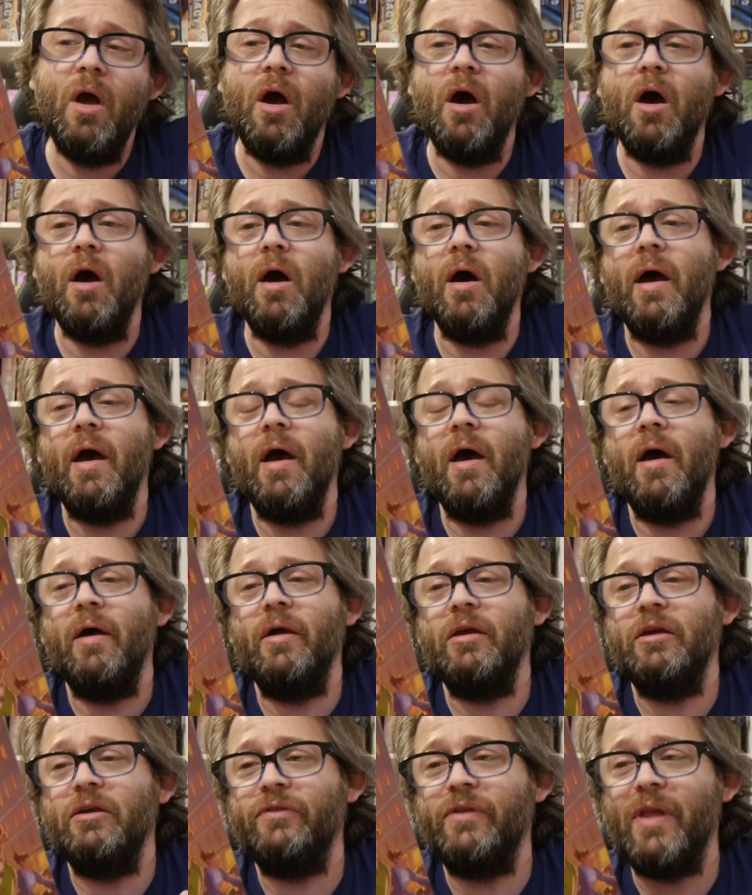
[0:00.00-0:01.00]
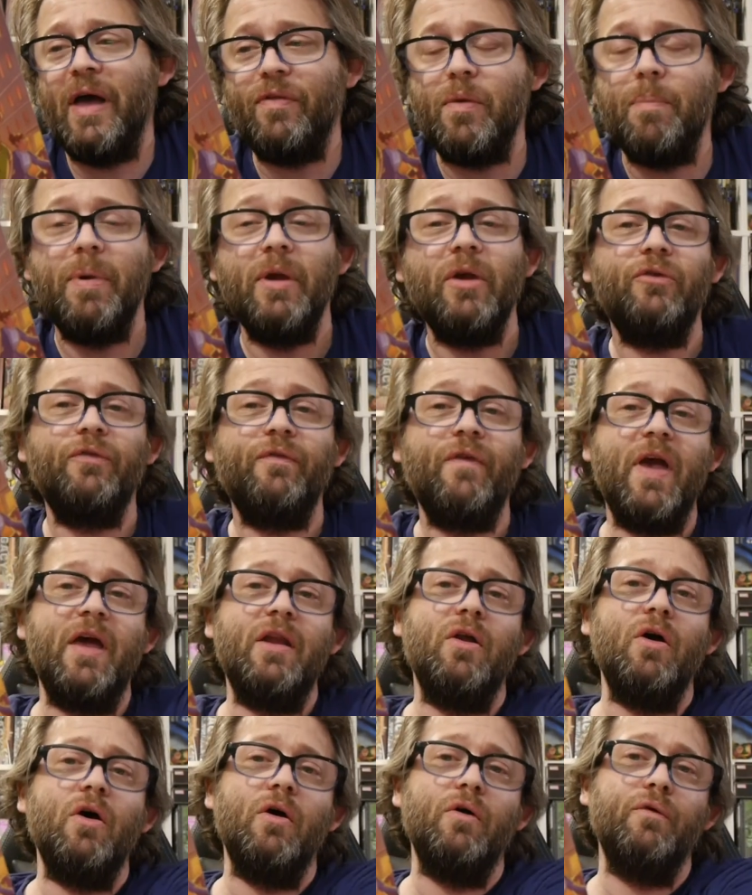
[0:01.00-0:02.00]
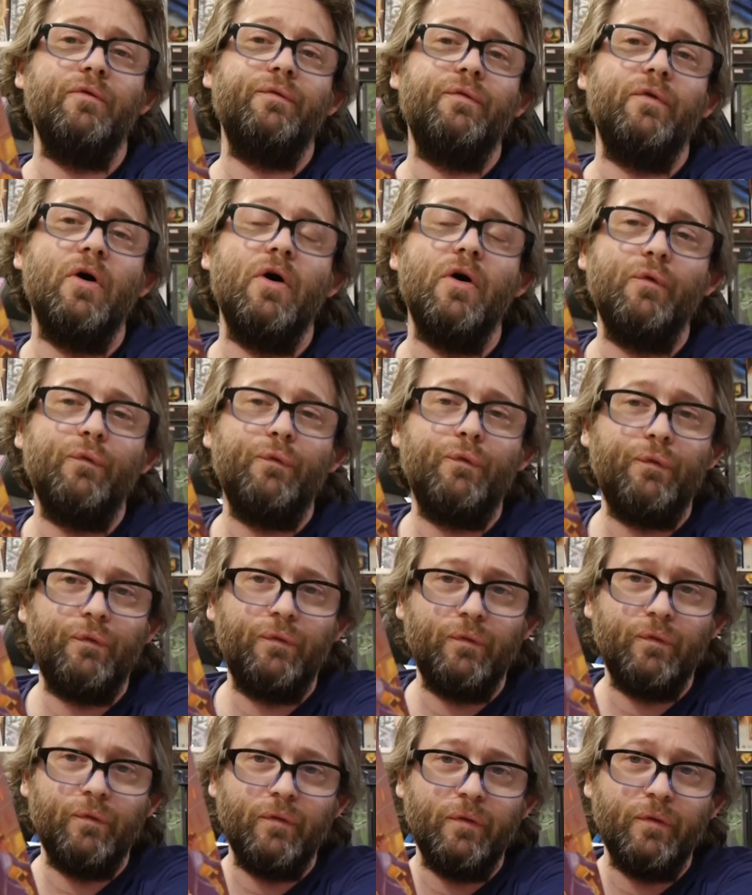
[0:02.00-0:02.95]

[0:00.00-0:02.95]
Uh, he's not the biggest fan of of